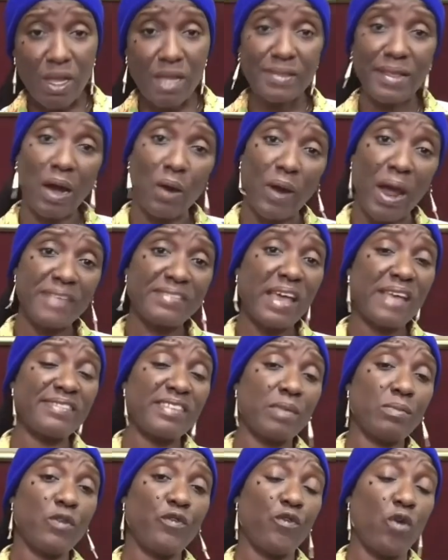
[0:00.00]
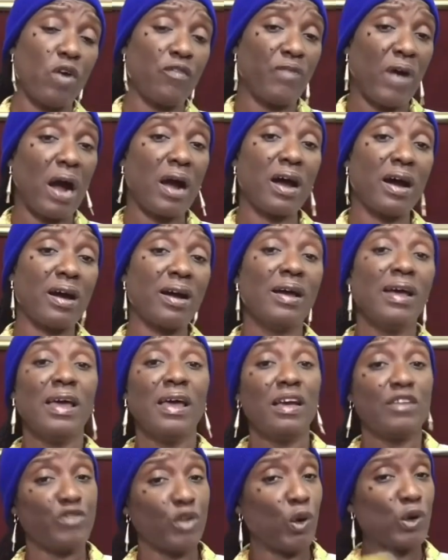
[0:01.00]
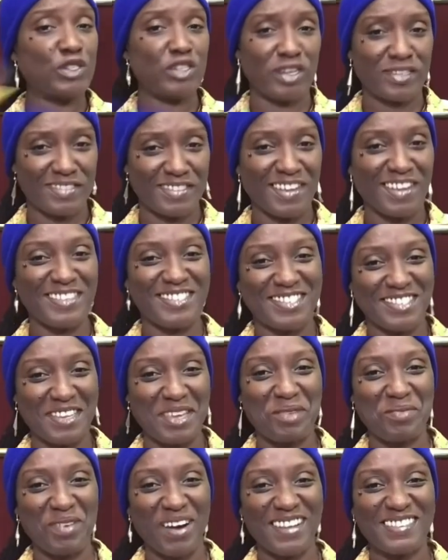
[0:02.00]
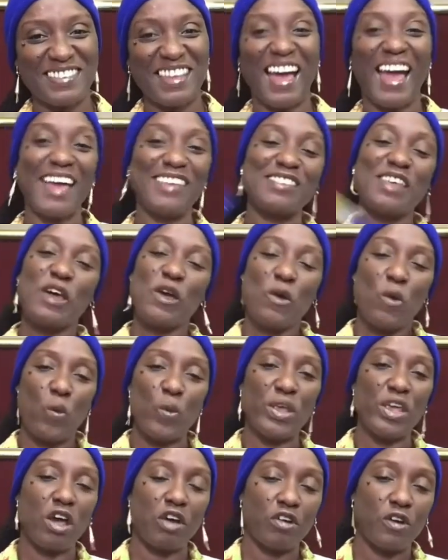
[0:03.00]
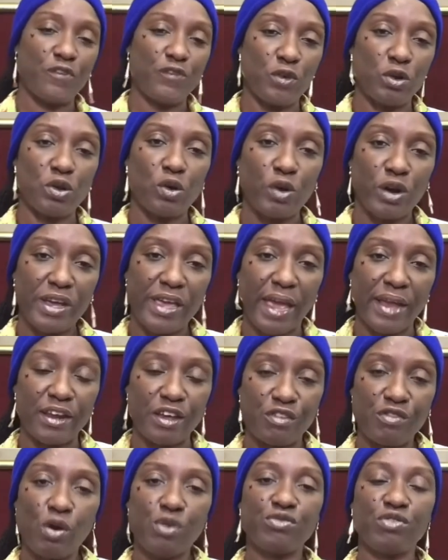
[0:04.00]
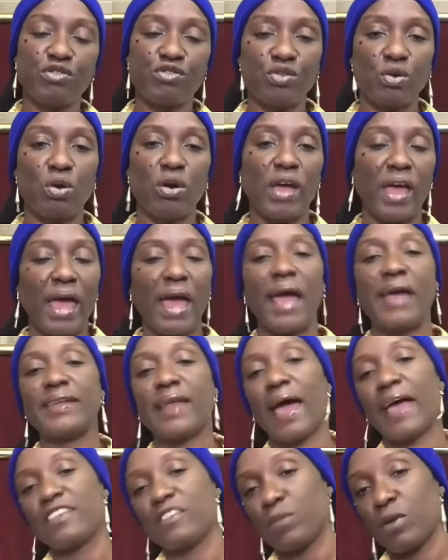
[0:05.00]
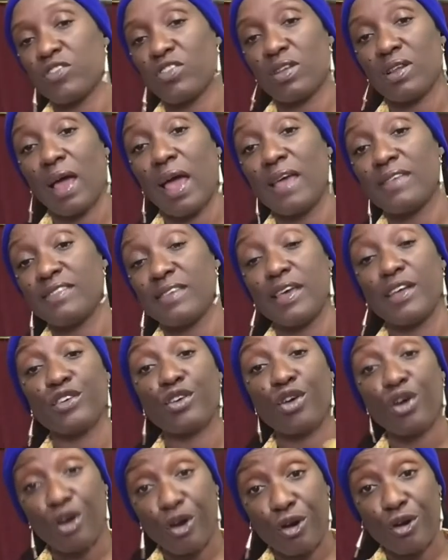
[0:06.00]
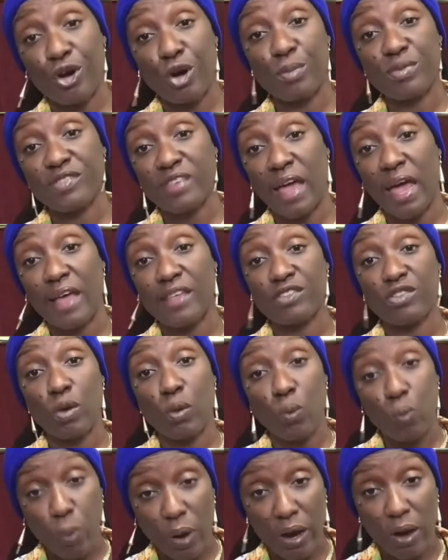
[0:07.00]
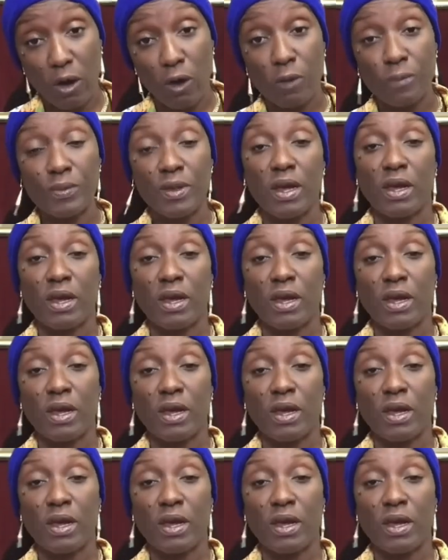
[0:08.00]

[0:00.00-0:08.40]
Now, as I said before, VOGAW don't just sell sea moss, guys. We are a full organic grocery store and I specialize in herbs as well,